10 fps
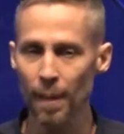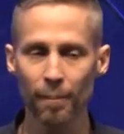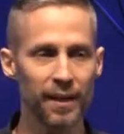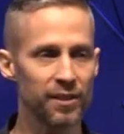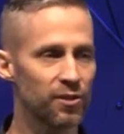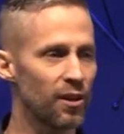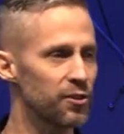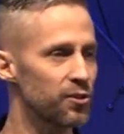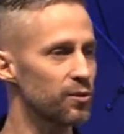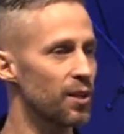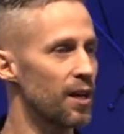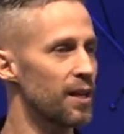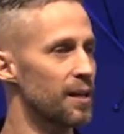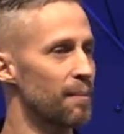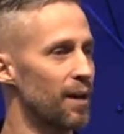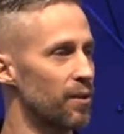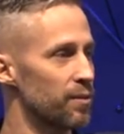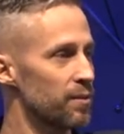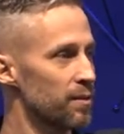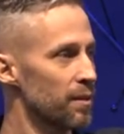but it's also talking
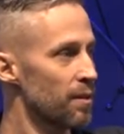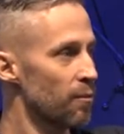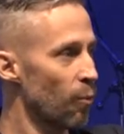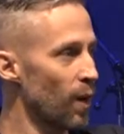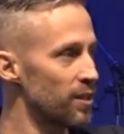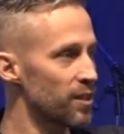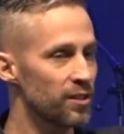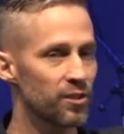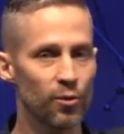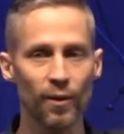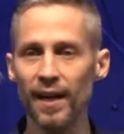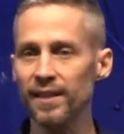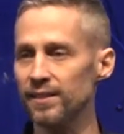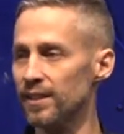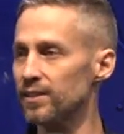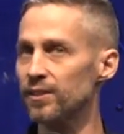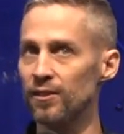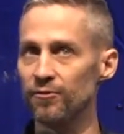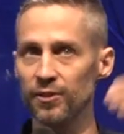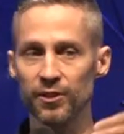about what Christ has
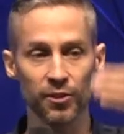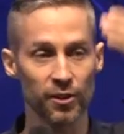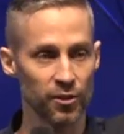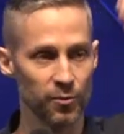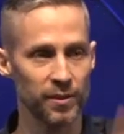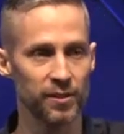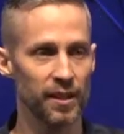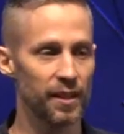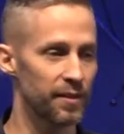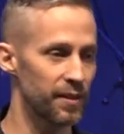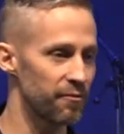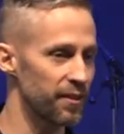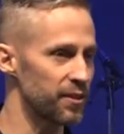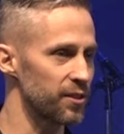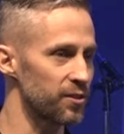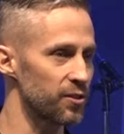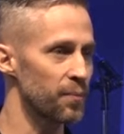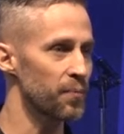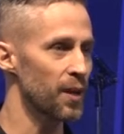done for the church, we see here in Ephesians.